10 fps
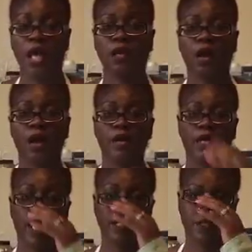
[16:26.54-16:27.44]
that
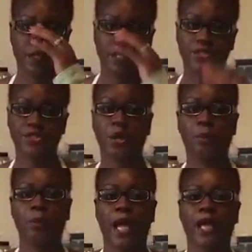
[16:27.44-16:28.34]
lard has such
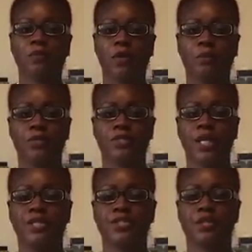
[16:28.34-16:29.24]
a bad
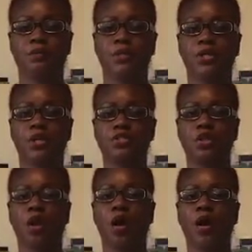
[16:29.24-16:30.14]
reputation,
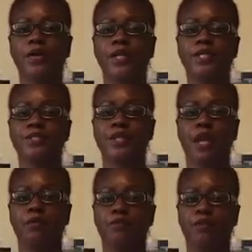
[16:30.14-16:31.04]
because lard is
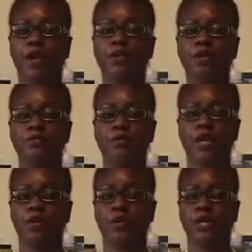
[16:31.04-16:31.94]
a very,
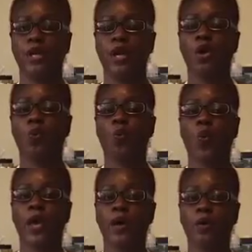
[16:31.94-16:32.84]
very
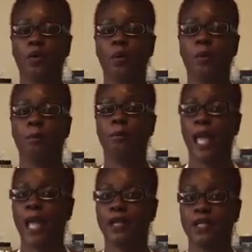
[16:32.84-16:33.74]
well
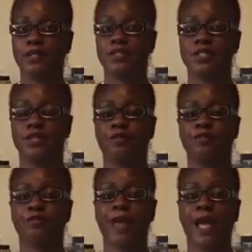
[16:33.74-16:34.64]
balanced
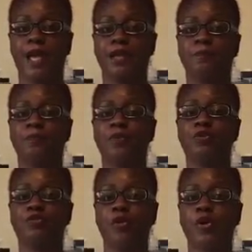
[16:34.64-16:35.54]
fat
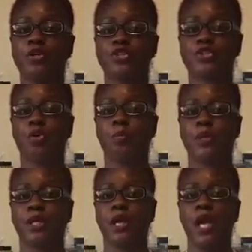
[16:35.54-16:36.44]
for
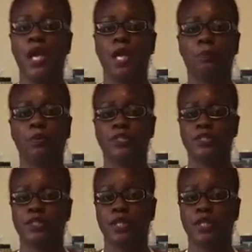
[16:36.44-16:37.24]
soaping. It